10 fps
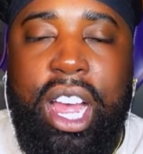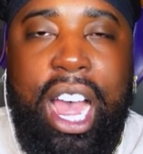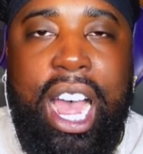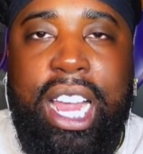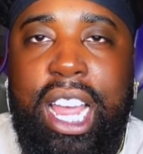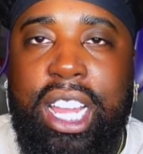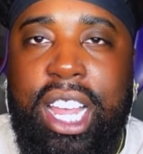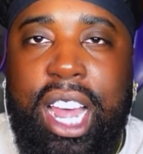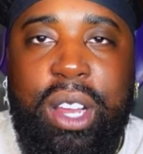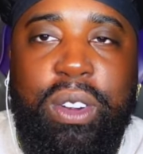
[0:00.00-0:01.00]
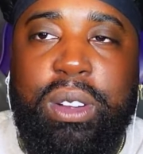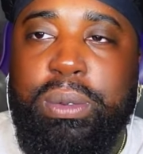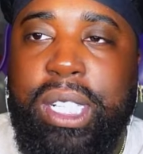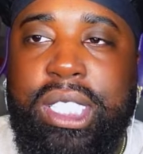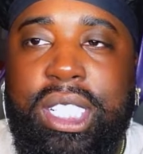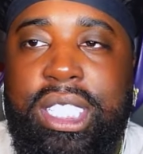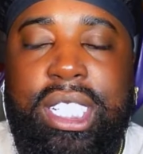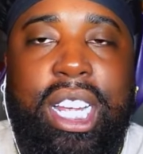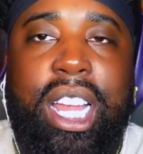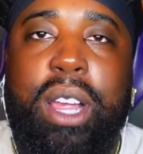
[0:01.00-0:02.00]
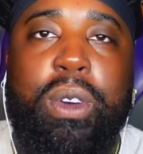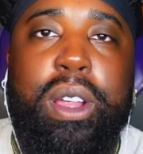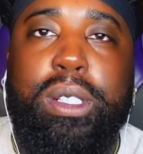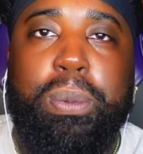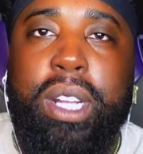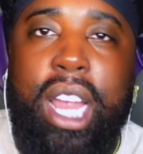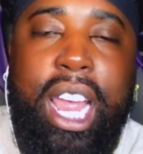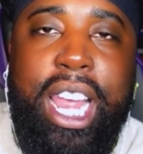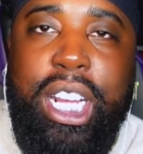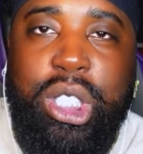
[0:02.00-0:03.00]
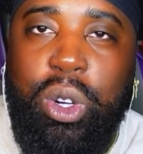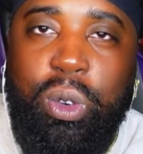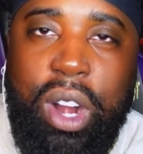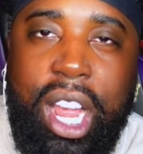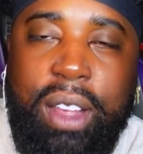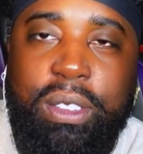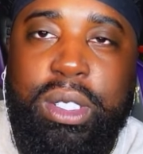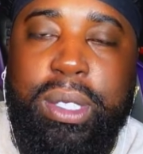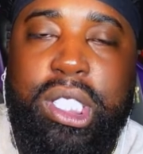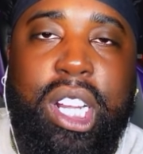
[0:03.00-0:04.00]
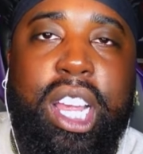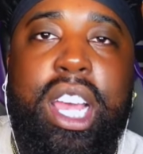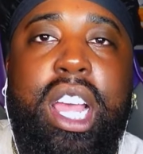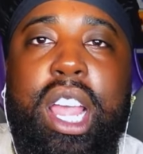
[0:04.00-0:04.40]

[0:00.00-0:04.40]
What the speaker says: eye at Yachty when he was basically saying, like, when he was putting the age on rap, it was basically like,